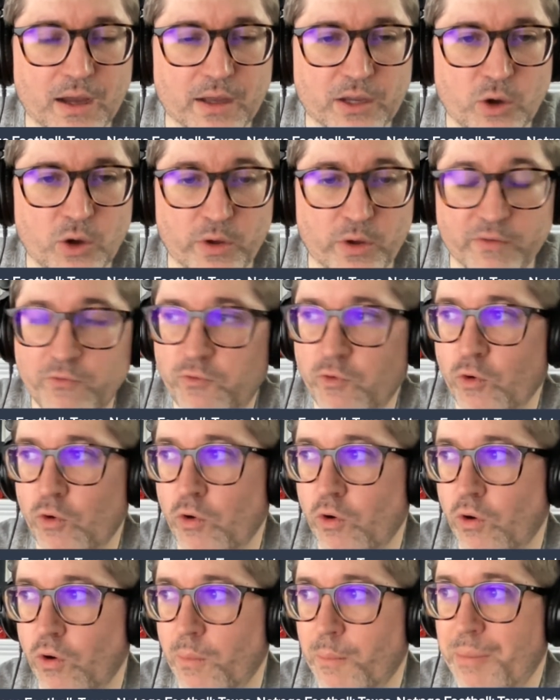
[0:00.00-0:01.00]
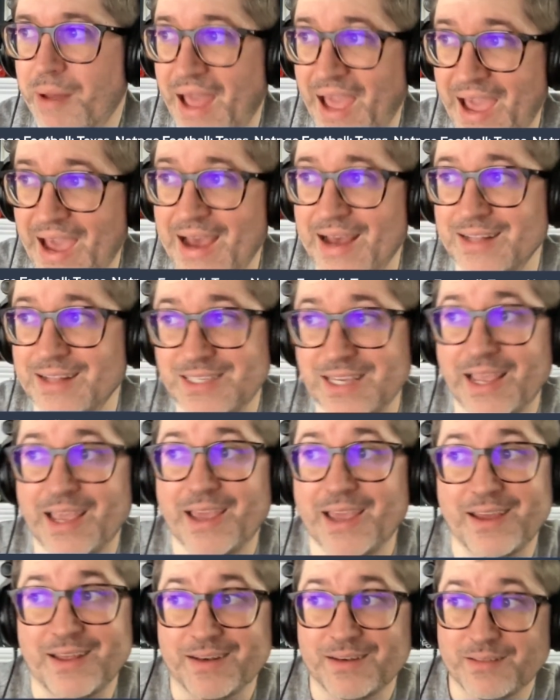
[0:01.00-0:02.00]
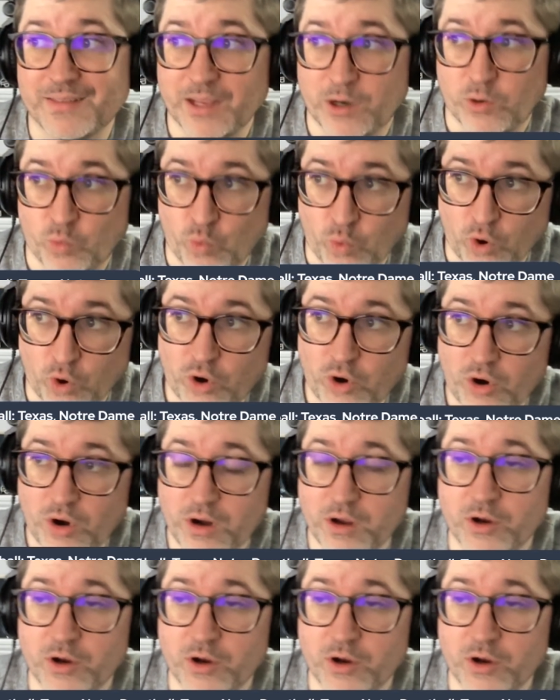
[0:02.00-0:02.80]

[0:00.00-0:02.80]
going full pads. And there were,